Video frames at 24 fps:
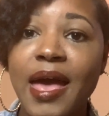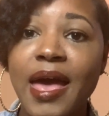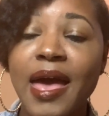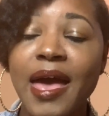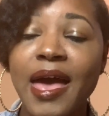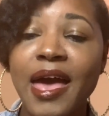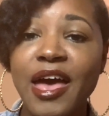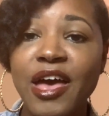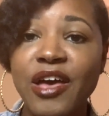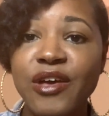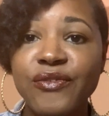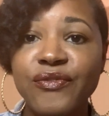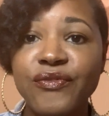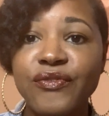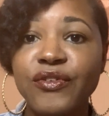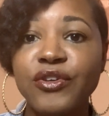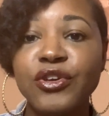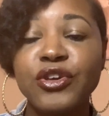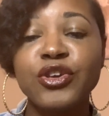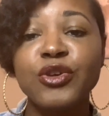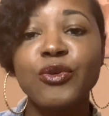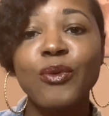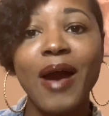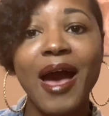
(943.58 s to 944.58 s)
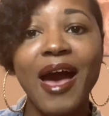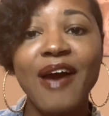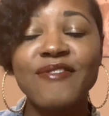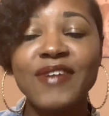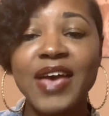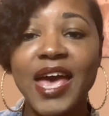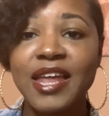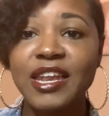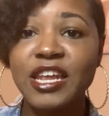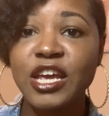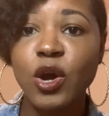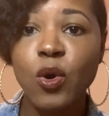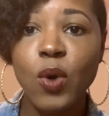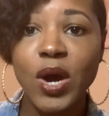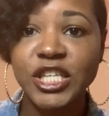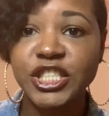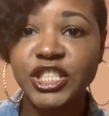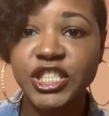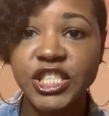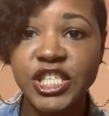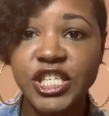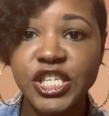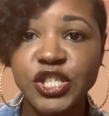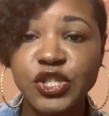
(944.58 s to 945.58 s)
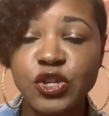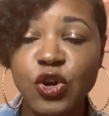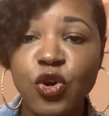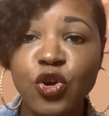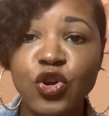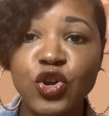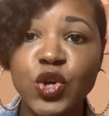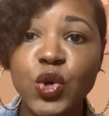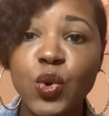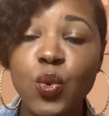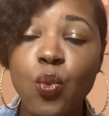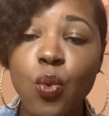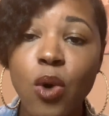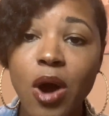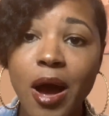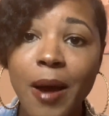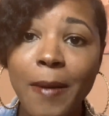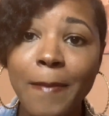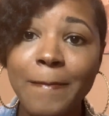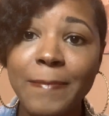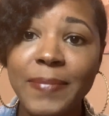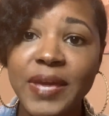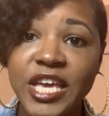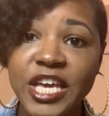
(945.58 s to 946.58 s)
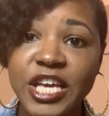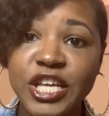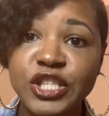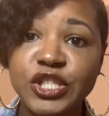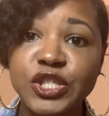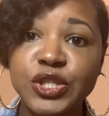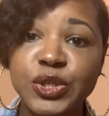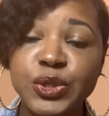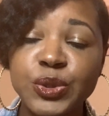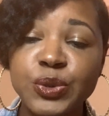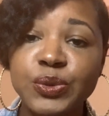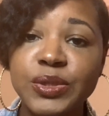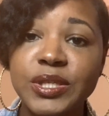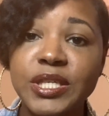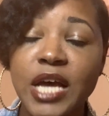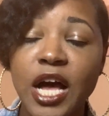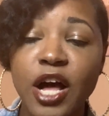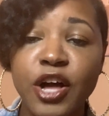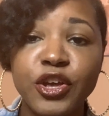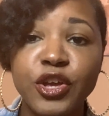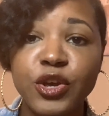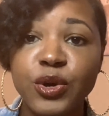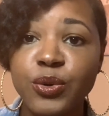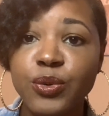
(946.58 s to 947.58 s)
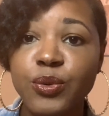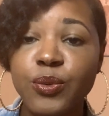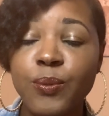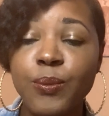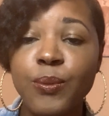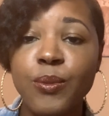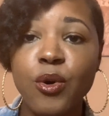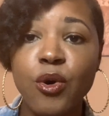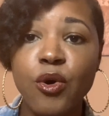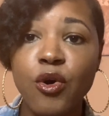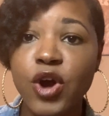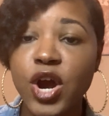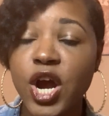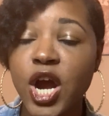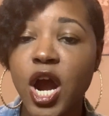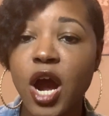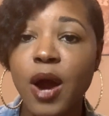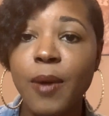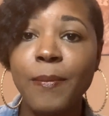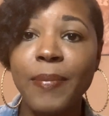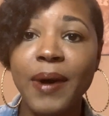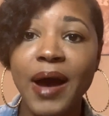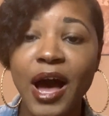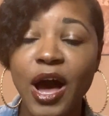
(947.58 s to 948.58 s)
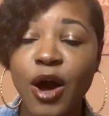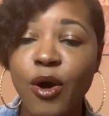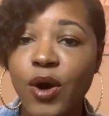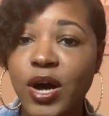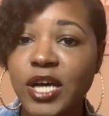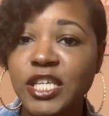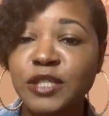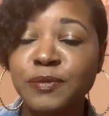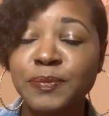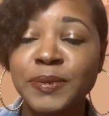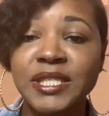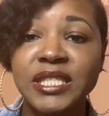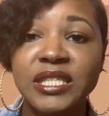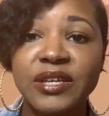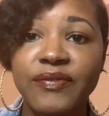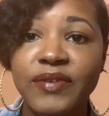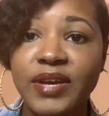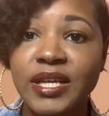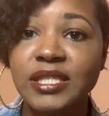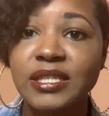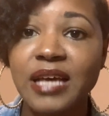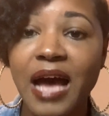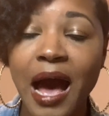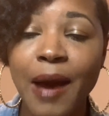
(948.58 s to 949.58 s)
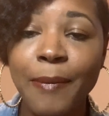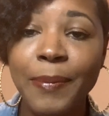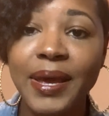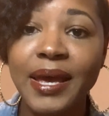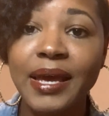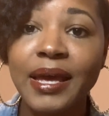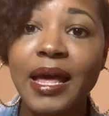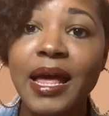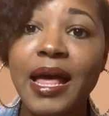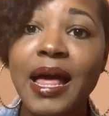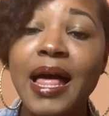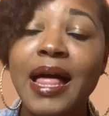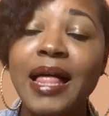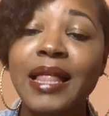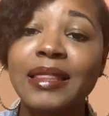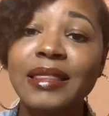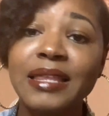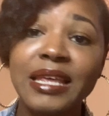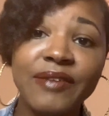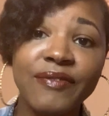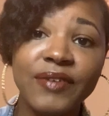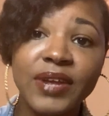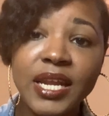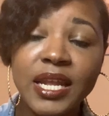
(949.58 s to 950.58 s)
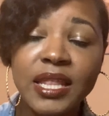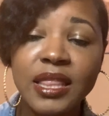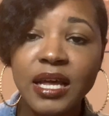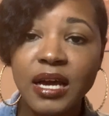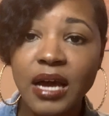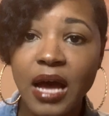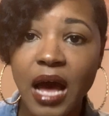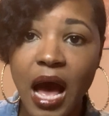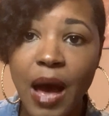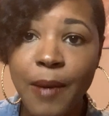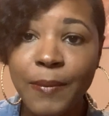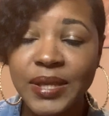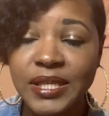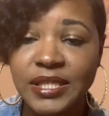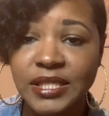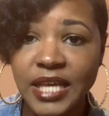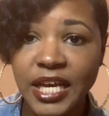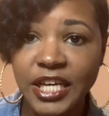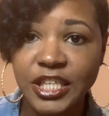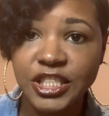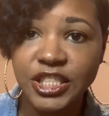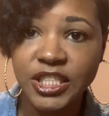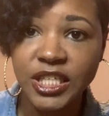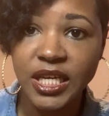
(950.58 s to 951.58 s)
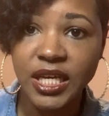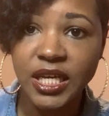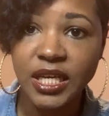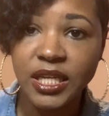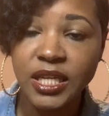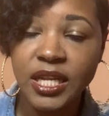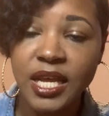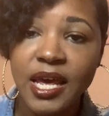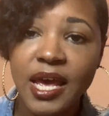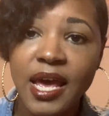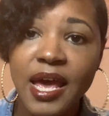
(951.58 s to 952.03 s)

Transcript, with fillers: If you have any questions or you want me to tell you more about a specific topic, leave it in the comment section.